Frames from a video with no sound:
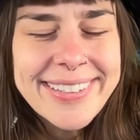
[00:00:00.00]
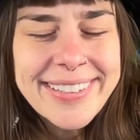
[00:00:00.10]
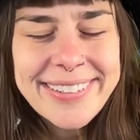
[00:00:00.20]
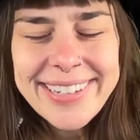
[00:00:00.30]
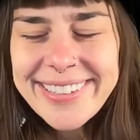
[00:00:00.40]

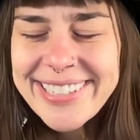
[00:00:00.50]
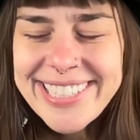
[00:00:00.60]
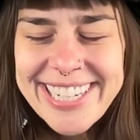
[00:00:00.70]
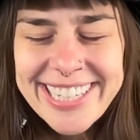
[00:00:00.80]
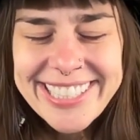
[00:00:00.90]
you're
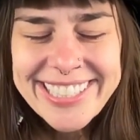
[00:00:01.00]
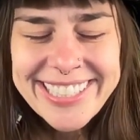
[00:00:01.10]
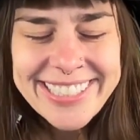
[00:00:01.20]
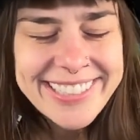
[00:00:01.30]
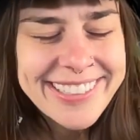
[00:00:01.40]

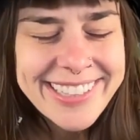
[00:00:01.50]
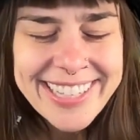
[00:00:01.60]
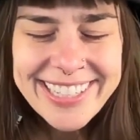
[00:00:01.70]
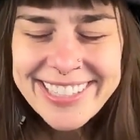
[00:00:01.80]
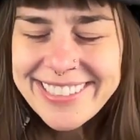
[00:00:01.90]
irritated and you're in the
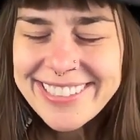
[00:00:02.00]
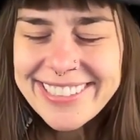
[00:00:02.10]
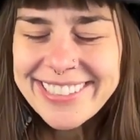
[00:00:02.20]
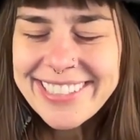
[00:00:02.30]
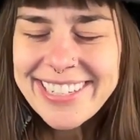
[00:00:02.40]

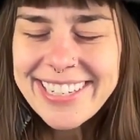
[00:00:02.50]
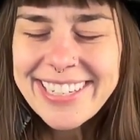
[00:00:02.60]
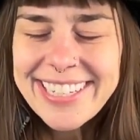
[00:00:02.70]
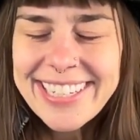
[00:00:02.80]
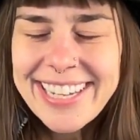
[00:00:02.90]
kitchen
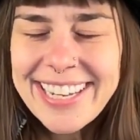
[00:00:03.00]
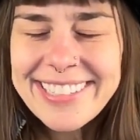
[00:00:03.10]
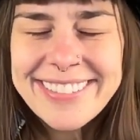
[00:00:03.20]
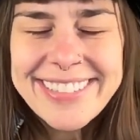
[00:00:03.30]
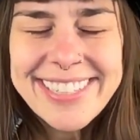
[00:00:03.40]
and
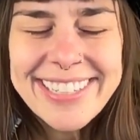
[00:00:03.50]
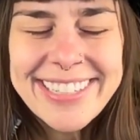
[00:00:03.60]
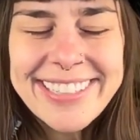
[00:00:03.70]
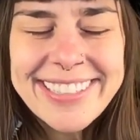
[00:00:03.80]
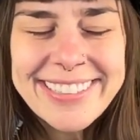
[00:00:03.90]
you
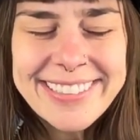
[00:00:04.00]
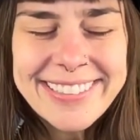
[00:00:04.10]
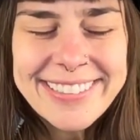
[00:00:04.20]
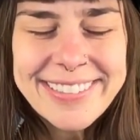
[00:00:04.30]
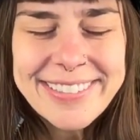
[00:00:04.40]
say,
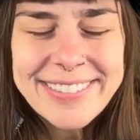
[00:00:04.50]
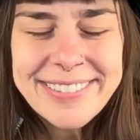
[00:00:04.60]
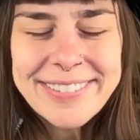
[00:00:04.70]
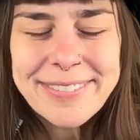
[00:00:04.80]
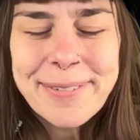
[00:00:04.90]

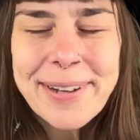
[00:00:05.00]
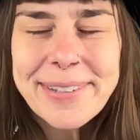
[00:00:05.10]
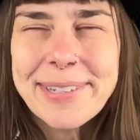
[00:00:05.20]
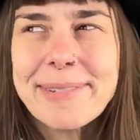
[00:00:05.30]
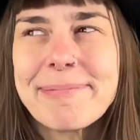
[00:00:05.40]

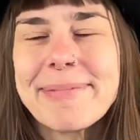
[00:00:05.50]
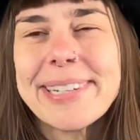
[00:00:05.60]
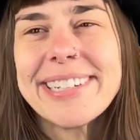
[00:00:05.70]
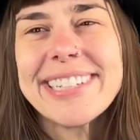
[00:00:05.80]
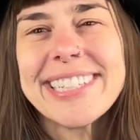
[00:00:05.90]
welcome
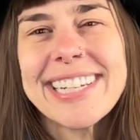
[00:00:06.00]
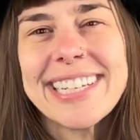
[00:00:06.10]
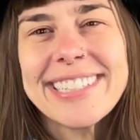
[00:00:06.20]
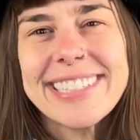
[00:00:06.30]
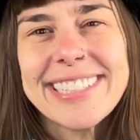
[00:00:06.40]

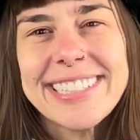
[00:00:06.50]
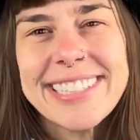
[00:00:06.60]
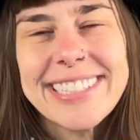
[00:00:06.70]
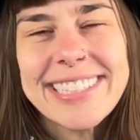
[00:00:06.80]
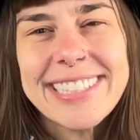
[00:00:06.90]

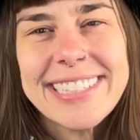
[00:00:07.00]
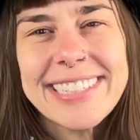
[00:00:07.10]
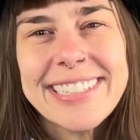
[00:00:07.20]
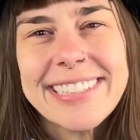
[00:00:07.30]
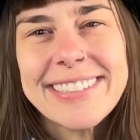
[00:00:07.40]
irritation,
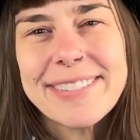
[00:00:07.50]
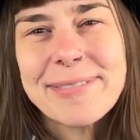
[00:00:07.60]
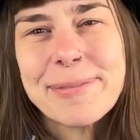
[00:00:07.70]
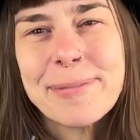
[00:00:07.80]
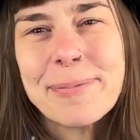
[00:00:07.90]

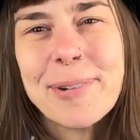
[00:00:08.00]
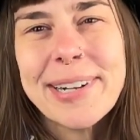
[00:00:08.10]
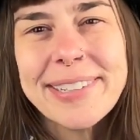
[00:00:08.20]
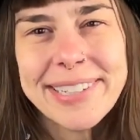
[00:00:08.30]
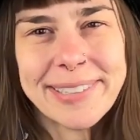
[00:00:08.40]

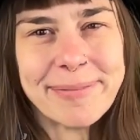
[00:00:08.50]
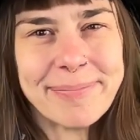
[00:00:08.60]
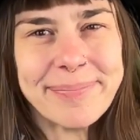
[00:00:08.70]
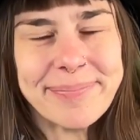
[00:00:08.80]
welcome